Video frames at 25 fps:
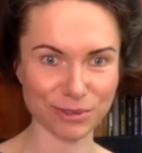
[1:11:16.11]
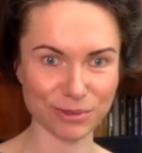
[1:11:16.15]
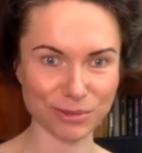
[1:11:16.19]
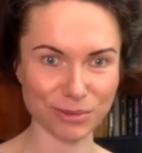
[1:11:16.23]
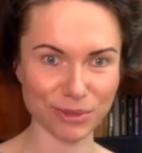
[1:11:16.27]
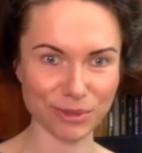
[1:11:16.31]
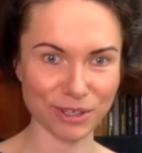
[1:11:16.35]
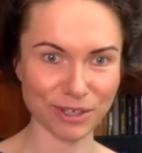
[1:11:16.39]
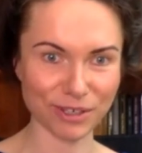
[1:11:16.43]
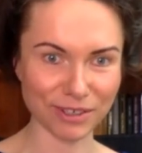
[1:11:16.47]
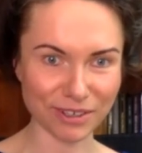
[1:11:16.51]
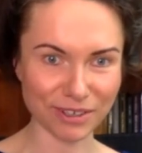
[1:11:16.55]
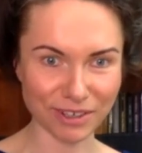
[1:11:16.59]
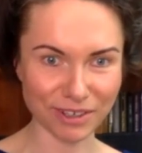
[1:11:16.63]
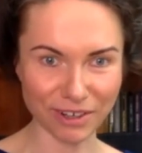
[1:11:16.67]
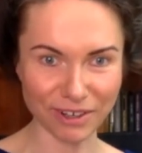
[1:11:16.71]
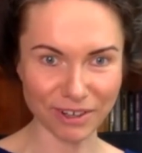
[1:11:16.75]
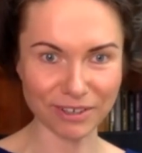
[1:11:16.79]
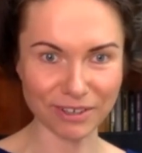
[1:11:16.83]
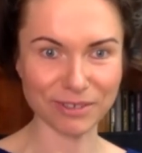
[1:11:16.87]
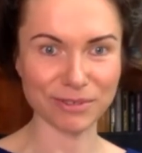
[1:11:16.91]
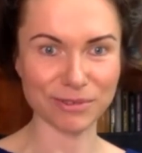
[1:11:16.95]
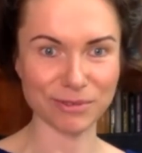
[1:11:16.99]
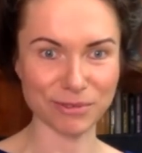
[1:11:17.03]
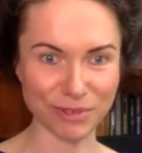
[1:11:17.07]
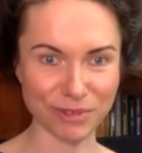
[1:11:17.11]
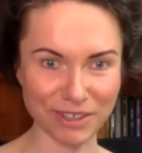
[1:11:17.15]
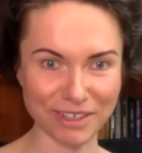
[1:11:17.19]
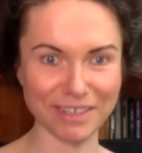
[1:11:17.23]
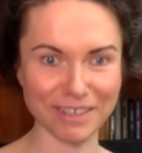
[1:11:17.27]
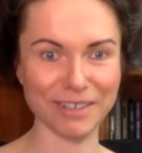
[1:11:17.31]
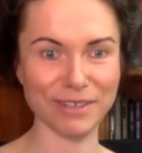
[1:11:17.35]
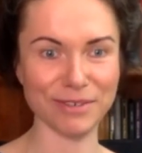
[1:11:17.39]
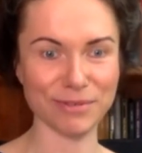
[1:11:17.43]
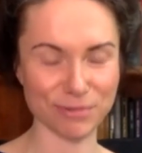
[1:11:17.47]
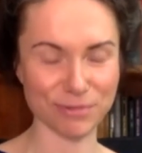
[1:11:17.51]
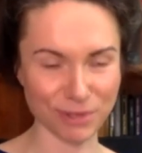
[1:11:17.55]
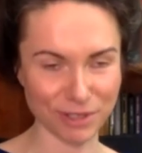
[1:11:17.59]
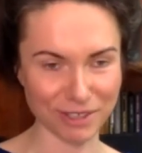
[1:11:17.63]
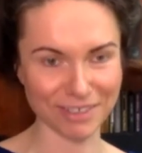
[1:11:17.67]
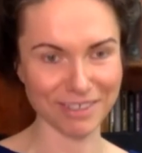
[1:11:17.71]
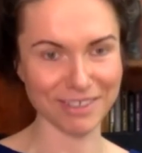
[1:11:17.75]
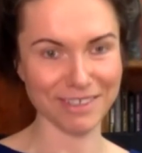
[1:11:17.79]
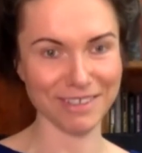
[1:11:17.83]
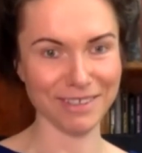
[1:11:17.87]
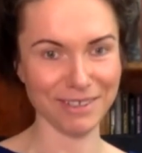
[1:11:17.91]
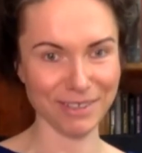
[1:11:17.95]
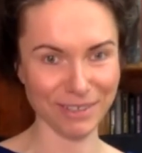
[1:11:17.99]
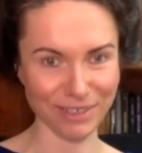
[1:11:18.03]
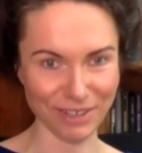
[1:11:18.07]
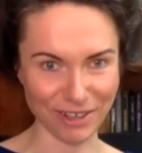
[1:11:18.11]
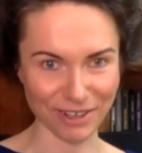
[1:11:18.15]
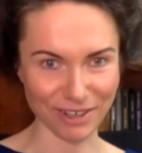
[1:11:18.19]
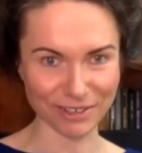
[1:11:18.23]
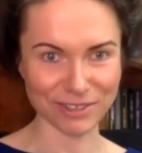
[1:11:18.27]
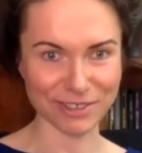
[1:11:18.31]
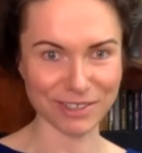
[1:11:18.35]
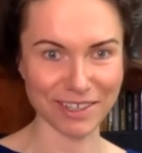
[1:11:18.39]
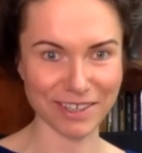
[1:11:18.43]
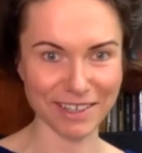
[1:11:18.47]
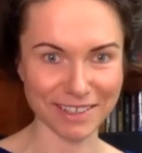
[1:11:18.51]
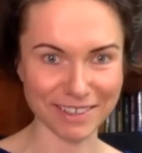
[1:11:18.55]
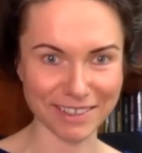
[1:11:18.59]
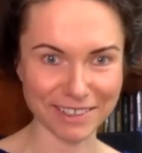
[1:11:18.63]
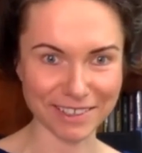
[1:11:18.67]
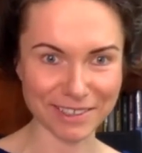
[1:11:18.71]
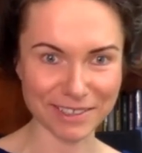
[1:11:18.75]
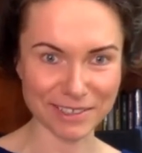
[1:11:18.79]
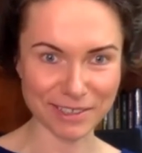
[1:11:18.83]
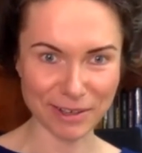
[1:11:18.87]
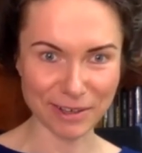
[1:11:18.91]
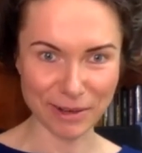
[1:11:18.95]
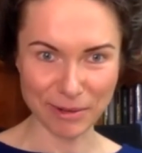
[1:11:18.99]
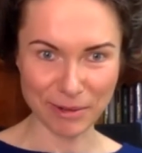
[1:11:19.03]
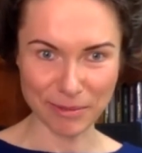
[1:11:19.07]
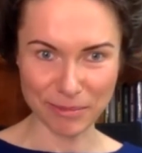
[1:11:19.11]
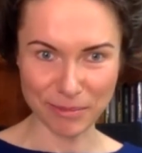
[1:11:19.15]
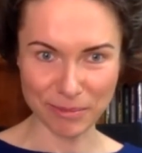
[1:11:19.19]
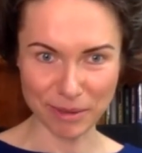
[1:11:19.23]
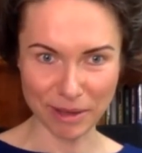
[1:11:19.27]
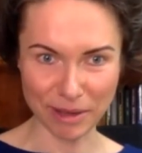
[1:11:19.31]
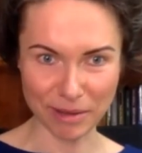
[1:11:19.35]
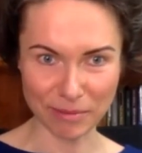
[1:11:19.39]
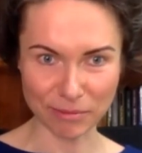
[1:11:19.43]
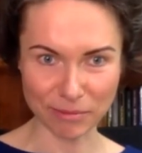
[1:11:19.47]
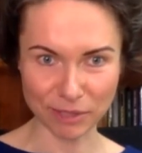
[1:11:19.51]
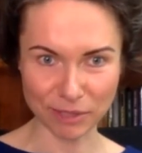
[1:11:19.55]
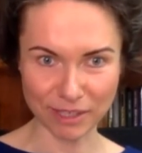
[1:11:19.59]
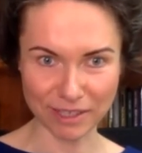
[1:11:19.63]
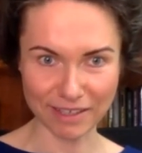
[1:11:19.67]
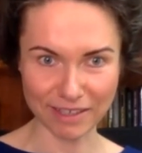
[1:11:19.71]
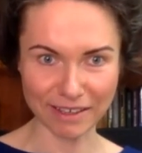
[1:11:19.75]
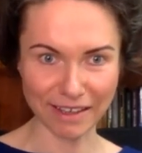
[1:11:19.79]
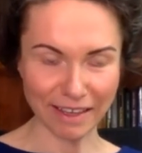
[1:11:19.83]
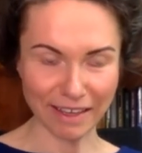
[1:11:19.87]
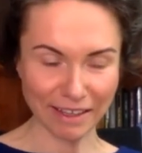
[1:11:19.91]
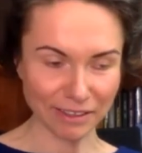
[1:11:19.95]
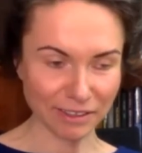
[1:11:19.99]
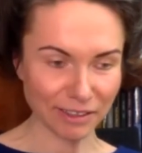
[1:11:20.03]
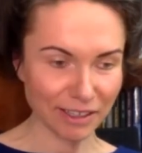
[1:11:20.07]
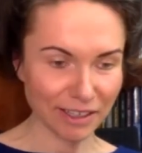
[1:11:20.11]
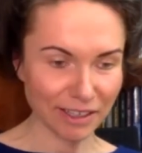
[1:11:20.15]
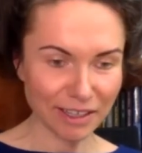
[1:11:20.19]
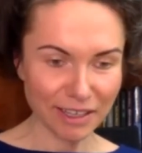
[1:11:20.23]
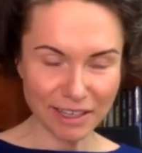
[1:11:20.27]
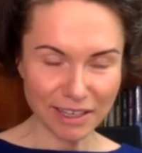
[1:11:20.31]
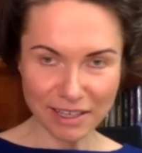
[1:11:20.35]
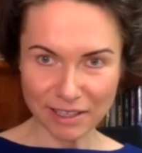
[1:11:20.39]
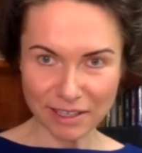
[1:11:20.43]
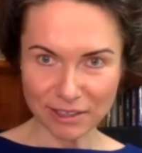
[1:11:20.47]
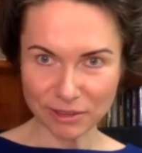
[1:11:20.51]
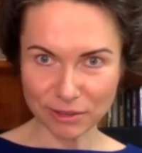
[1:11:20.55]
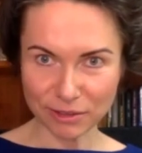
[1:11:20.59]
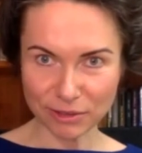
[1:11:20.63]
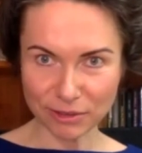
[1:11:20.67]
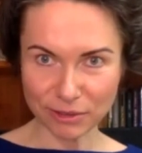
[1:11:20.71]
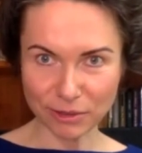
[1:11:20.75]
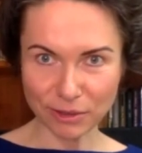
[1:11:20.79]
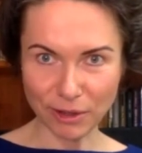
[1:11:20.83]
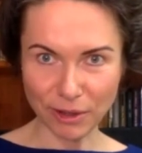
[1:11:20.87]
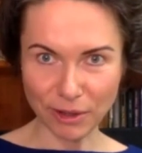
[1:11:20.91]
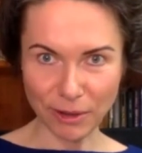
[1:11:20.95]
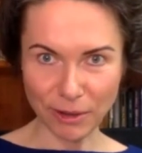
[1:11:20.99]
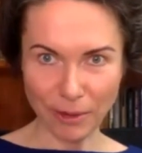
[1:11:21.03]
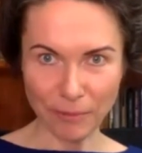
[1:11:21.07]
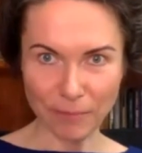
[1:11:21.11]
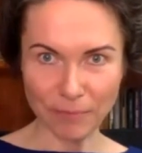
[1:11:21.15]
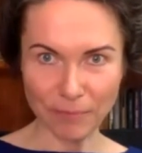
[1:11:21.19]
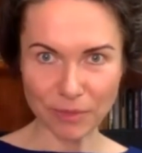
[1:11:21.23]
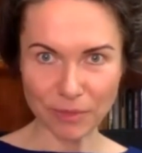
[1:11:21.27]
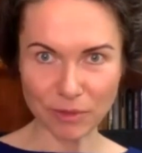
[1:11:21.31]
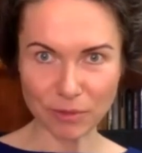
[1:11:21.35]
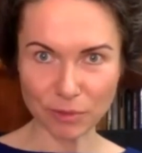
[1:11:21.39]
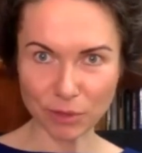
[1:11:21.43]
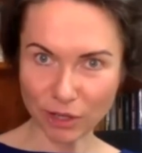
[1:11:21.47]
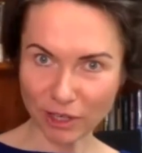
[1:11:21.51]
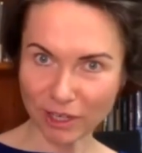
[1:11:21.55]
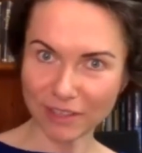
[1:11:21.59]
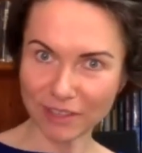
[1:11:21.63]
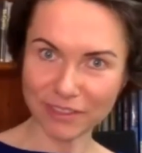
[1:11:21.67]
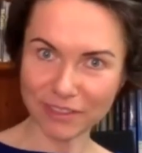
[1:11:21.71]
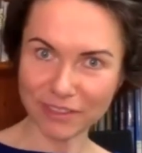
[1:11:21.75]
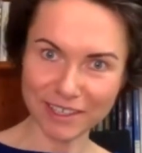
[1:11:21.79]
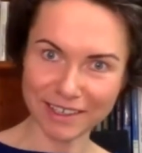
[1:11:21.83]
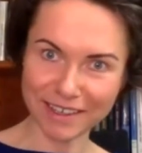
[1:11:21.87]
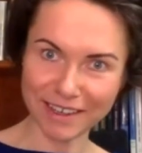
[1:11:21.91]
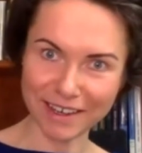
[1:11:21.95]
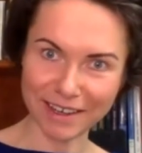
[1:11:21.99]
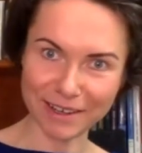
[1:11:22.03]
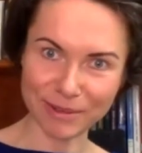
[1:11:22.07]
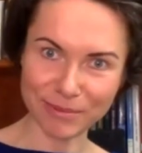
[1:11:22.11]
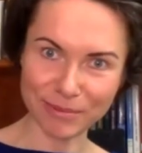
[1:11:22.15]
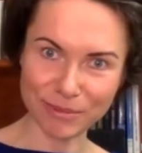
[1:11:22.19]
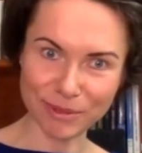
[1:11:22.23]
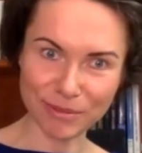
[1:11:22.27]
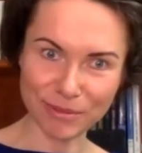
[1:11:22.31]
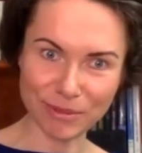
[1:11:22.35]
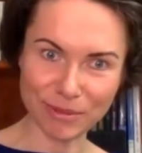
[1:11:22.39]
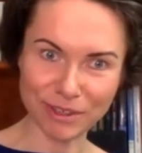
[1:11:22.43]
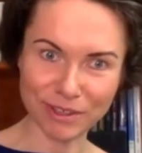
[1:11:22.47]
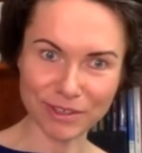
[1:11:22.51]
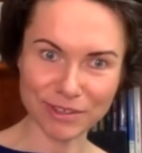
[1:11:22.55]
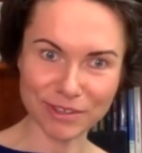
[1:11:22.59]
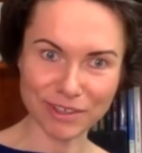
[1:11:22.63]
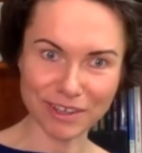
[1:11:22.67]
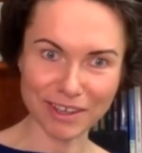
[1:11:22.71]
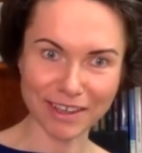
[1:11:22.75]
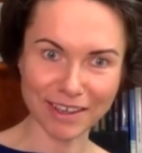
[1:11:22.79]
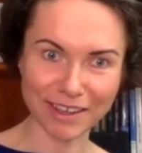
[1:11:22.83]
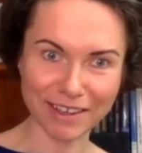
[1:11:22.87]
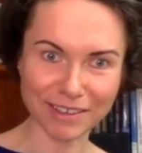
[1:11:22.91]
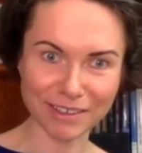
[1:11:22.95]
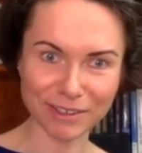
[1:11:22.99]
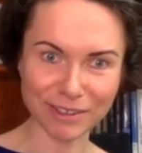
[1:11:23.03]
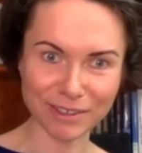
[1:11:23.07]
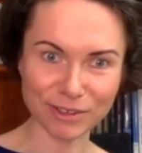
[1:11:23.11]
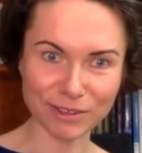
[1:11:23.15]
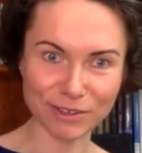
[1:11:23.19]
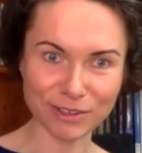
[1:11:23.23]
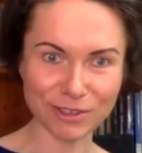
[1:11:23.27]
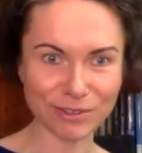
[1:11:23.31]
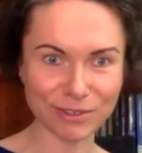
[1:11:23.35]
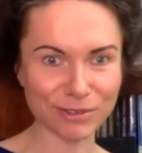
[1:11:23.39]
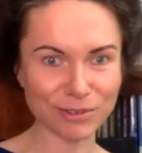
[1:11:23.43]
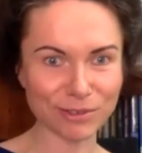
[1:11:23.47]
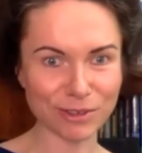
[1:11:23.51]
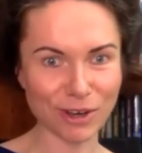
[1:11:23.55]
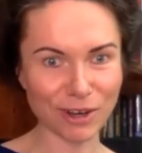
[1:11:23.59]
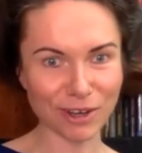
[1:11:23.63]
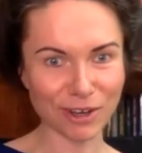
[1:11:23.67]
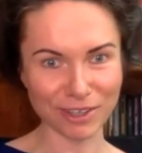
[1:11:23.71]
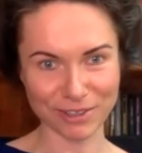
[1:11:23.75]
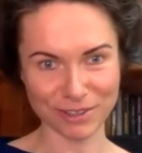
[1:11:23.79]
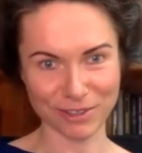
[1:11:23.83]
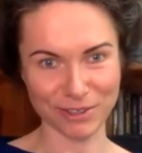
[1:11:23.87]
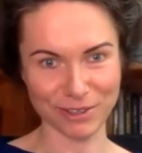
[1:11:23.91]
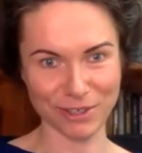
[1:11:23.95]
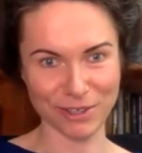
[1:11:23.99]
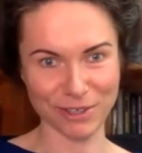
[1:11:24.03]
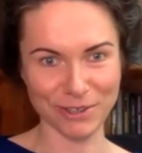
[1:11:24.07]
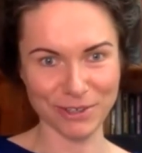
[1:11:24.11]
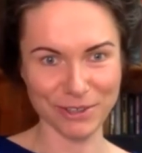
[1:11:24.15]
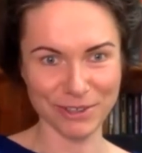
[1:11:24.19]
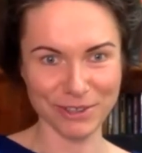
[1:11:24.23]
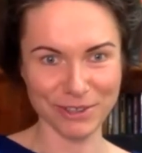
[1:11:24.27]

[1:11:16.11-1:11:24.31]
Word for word: We learned really, really a lot, and um, I'm really glad to um, work at the academy because I can continue talking to you